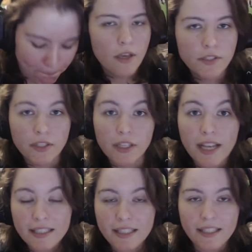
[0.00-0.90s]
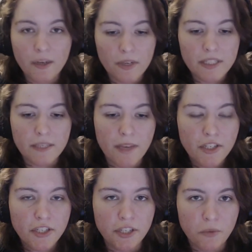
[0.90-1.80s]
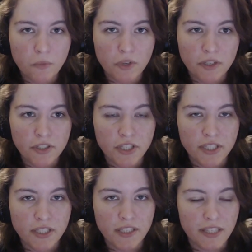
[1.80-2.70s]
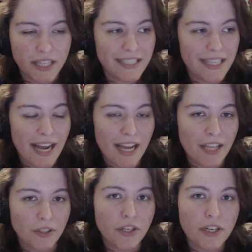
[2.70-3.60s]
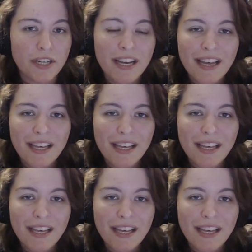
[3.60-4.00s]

So the last thing that I wanted to mention was just the, the things that I learned.